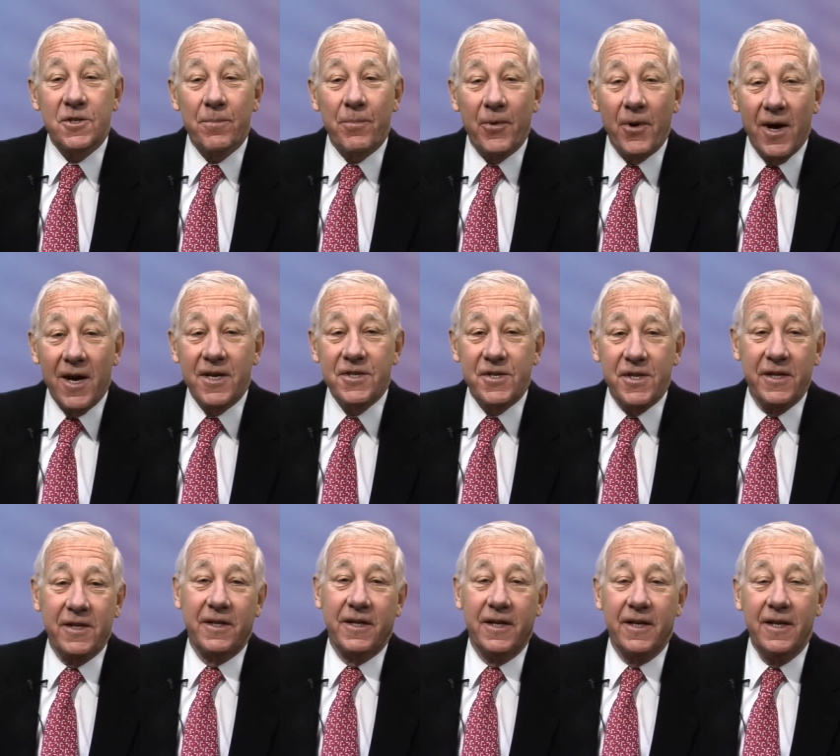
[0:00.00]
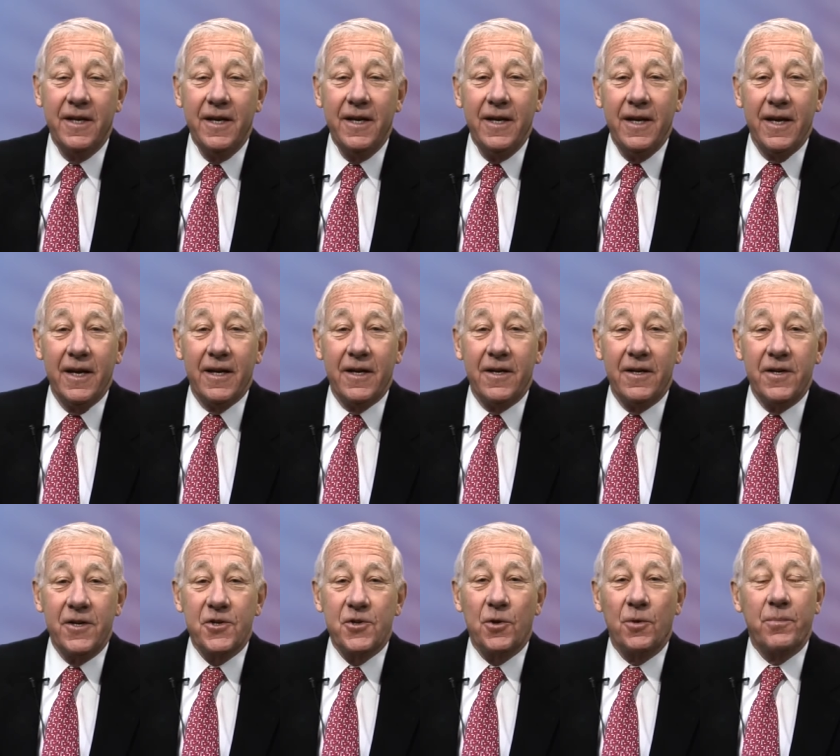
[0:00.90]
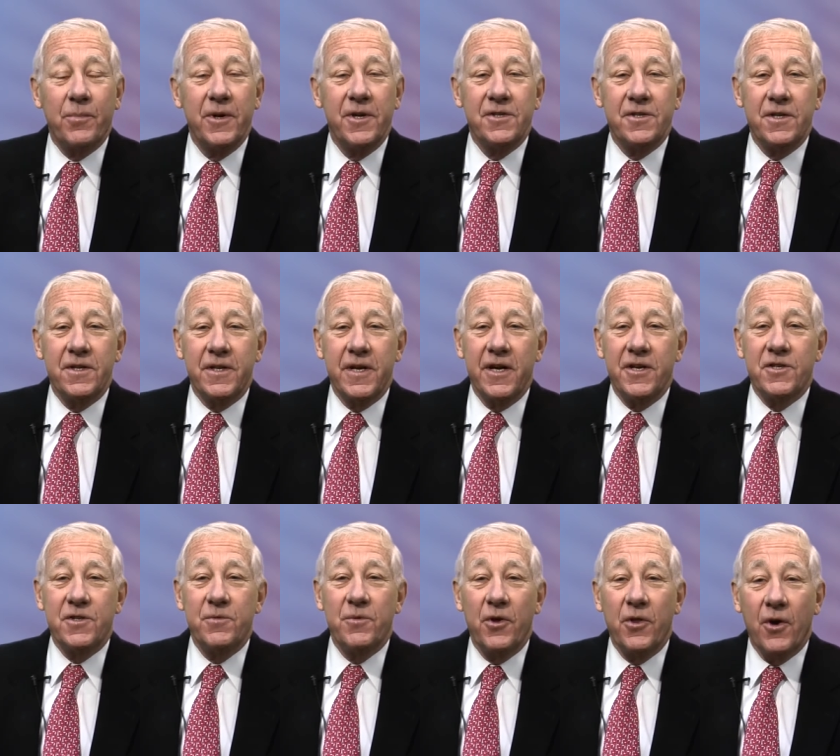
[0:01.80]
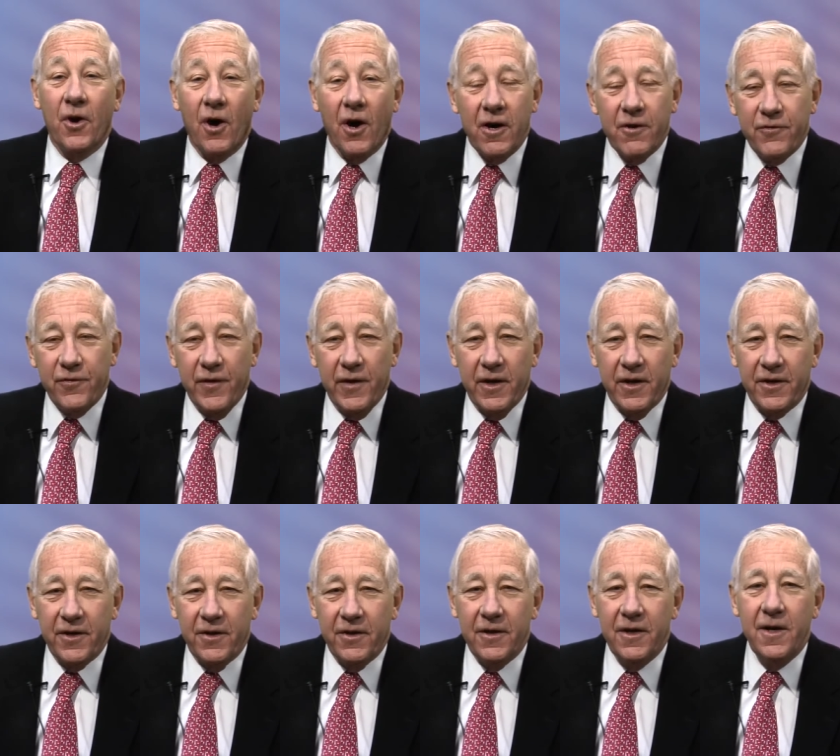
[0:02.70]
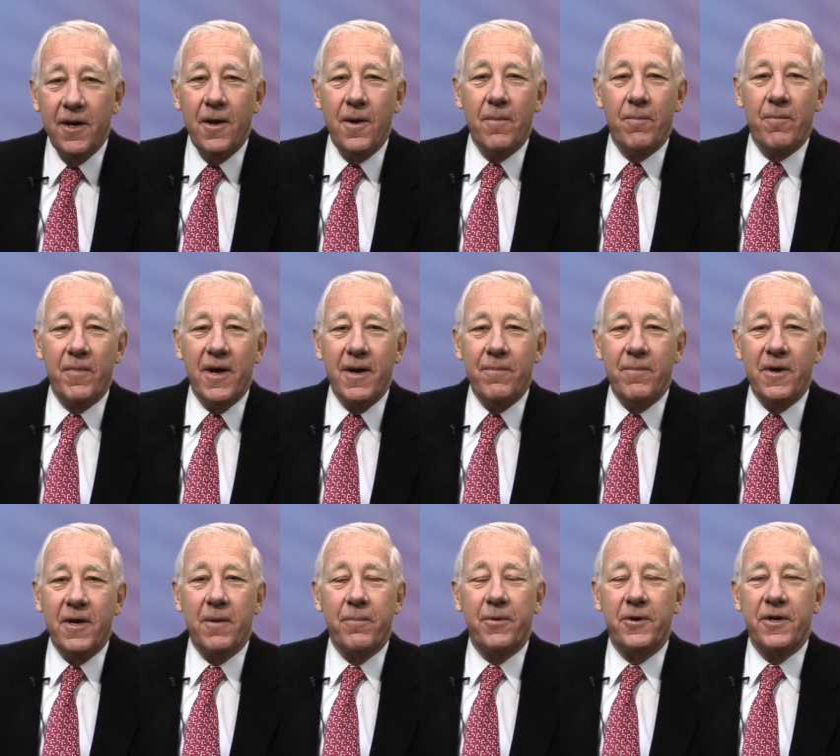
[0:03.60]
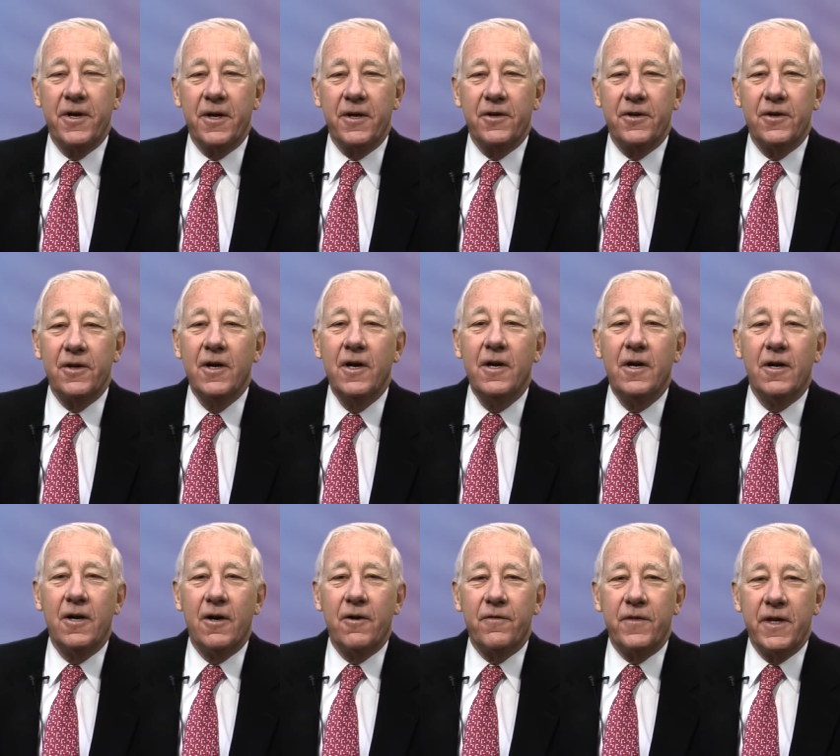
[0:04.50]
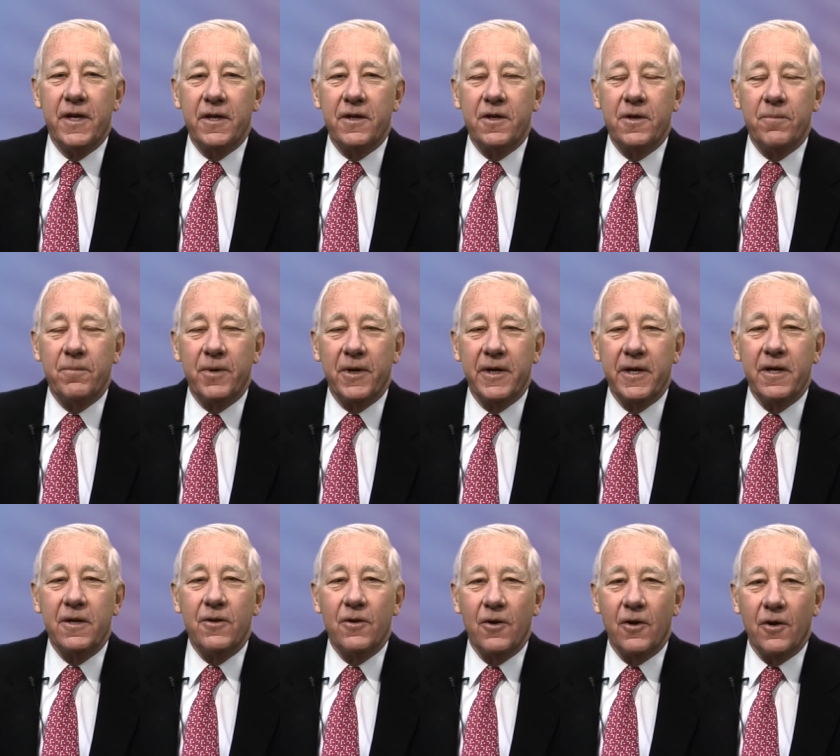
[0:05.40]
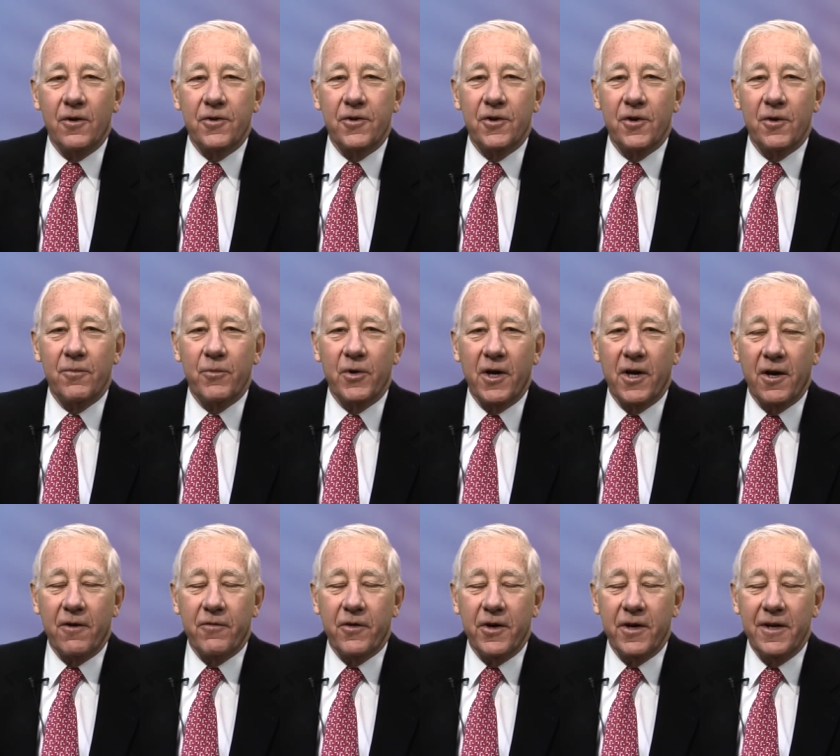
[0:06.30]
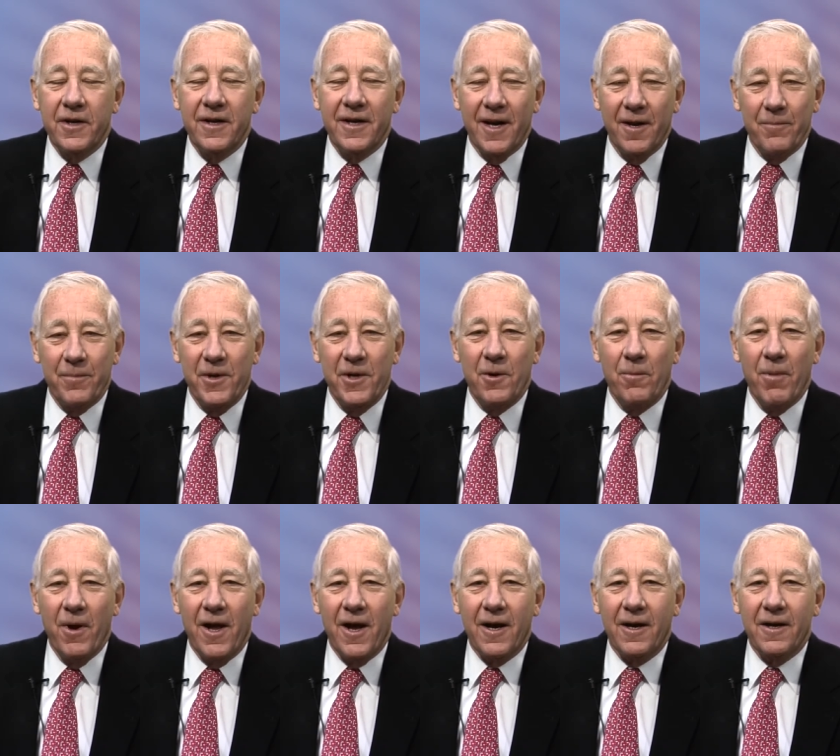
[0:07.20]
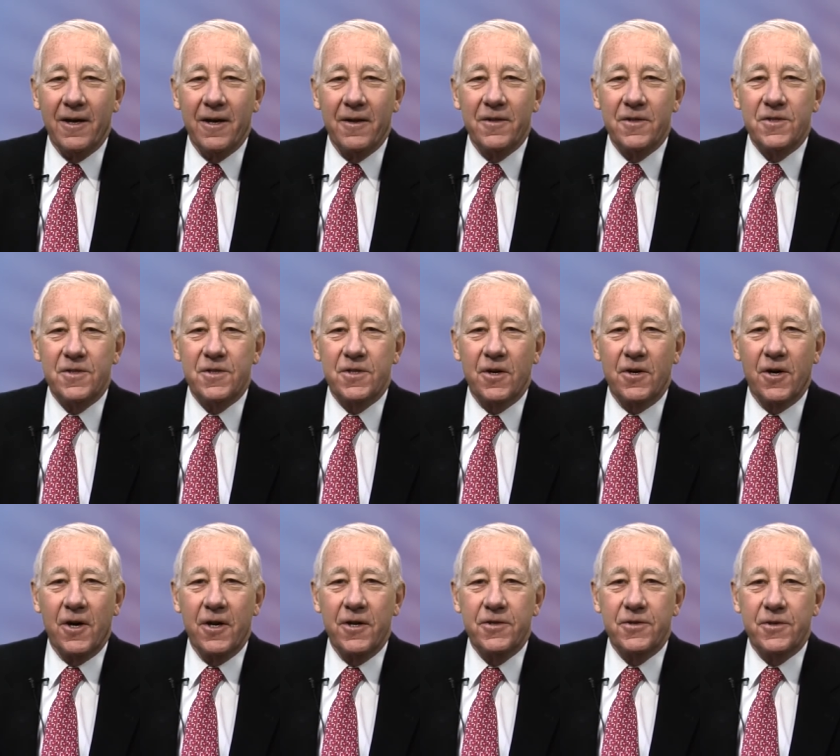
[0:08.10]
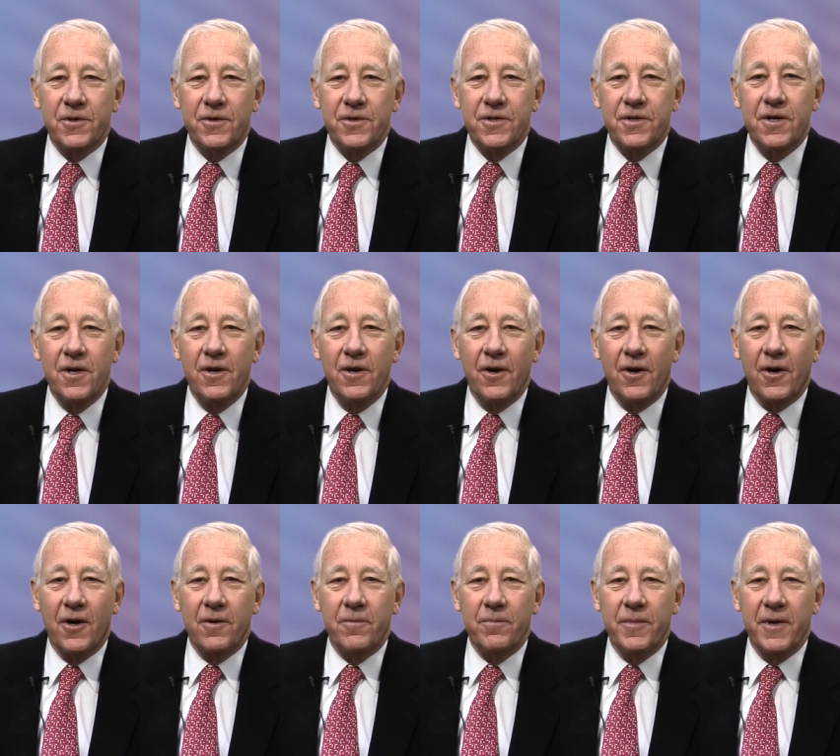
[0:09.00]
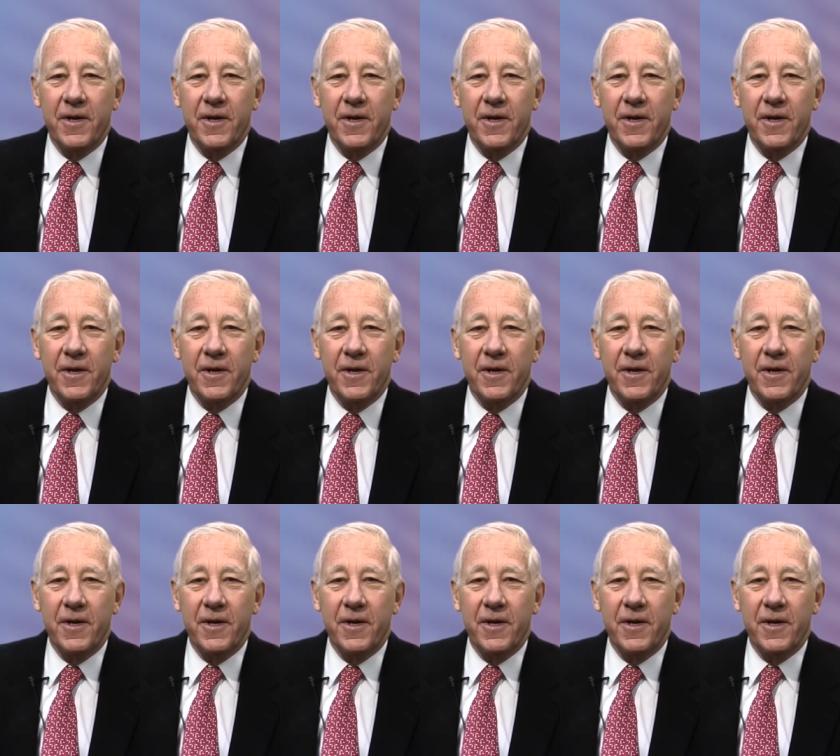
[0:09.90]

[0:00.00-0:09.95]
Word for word: surprisingly, an initial presentation with heart failure may be a predictor of incomplete long-term recovery. I'm Peter Block, and this is a Cardi Heart